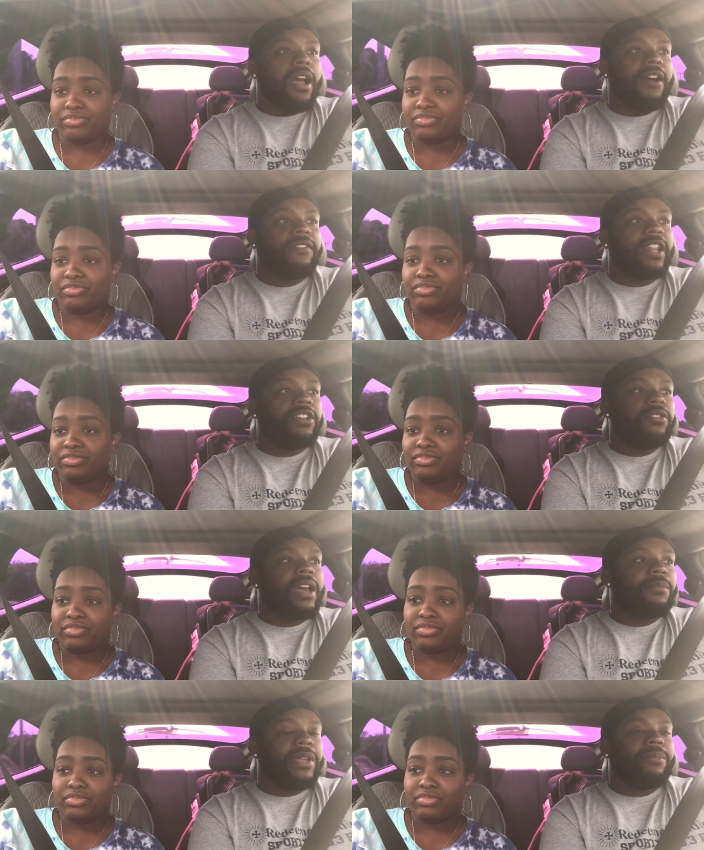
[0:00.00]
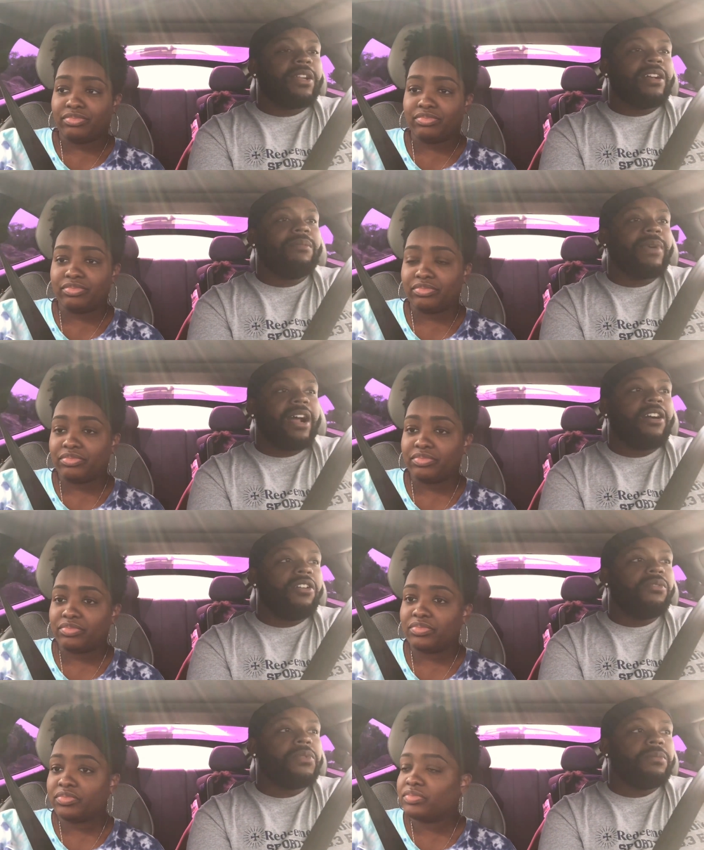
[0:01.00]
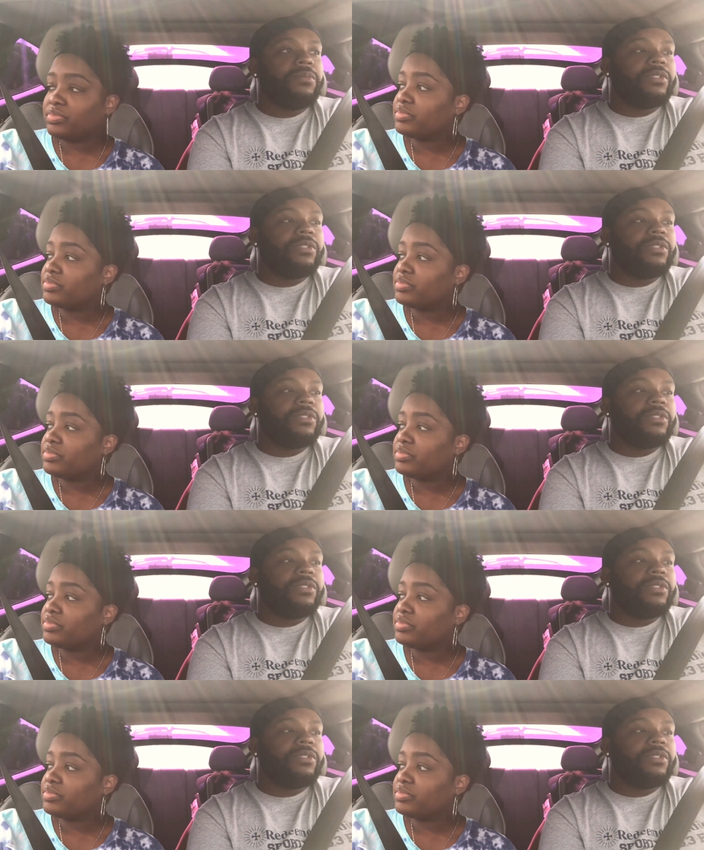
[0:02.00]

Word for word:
Speaker 1: I feel like you got to be able to come back home to,